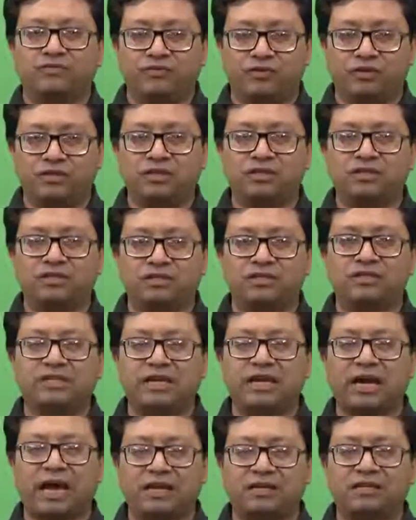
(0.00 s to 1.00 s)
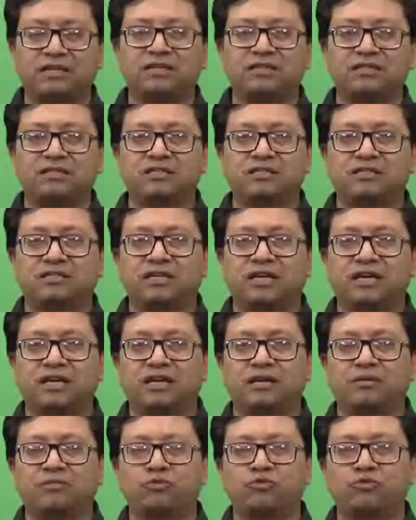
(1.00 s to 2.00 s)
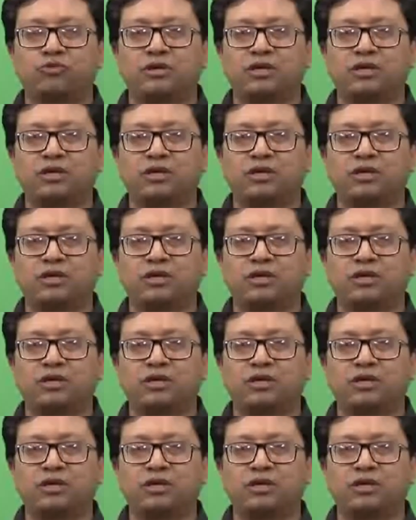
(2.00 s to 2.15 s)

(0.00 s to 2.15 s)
for these D, at least this D A D M two